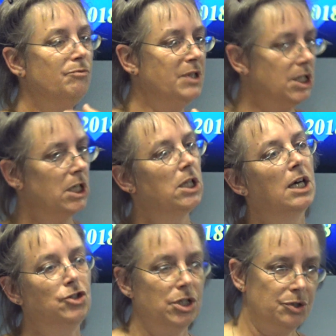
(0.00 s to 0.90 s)

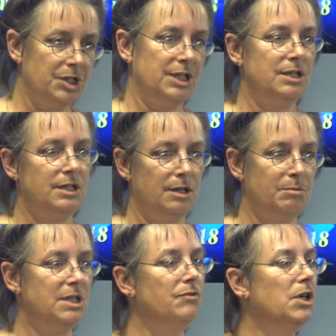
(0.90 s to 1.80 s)
physiological
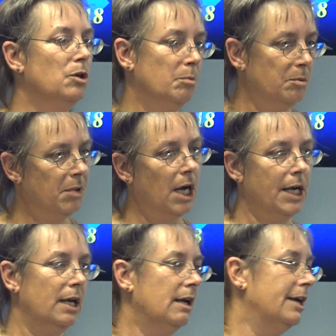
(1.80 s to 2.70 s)
systems of the human body,
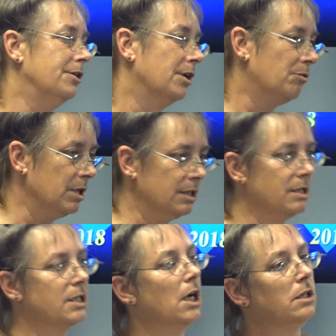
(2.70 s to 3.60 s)
endocrine,
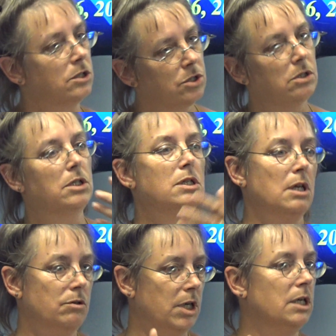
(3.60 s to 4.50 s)
skeletal,
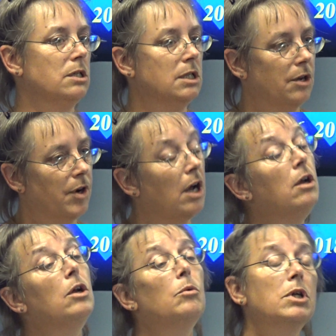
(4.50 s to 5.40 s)
etc., etc.
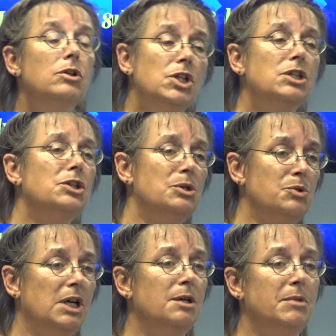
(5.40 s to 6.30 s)
When you look at those
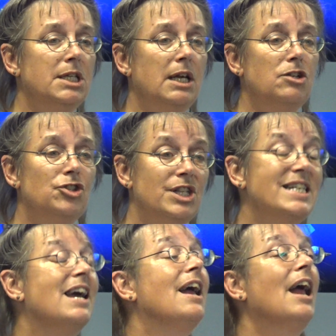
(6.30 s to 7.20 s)
recommendations,
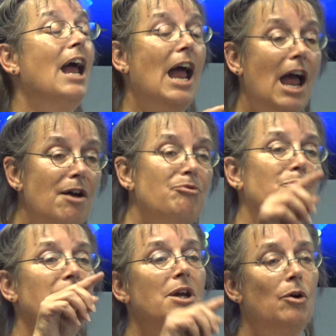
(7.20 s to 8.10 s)

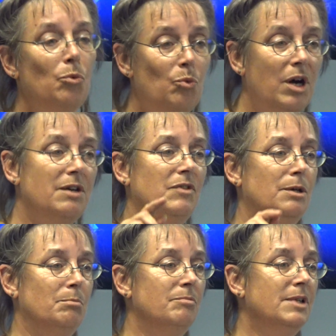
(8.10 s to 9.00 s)
every one of
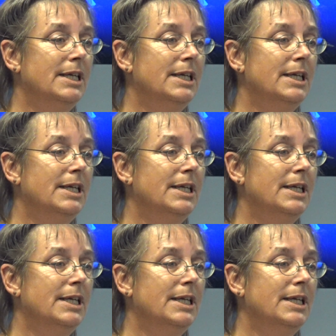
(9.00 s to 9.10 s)
them